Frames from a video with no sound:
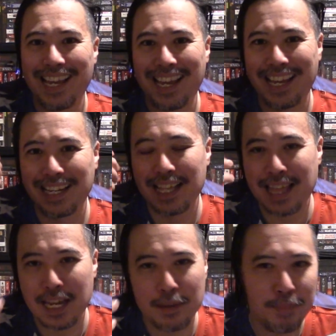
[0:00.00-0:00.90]
And
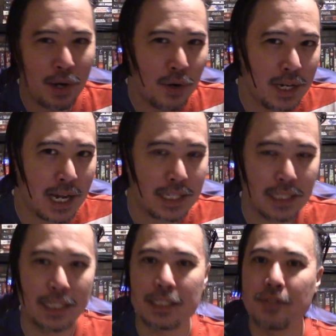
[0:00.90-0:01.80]
that appearing not to
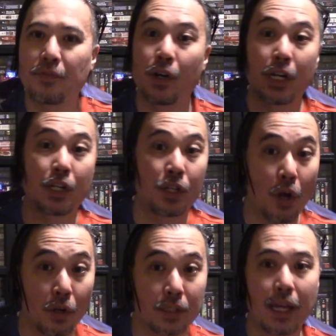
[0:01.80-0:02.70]
listen for an
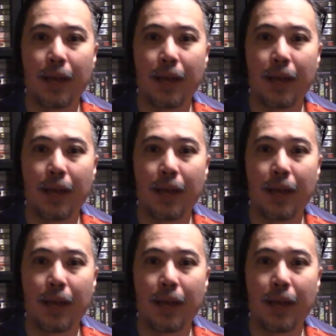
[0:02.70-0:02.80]
adult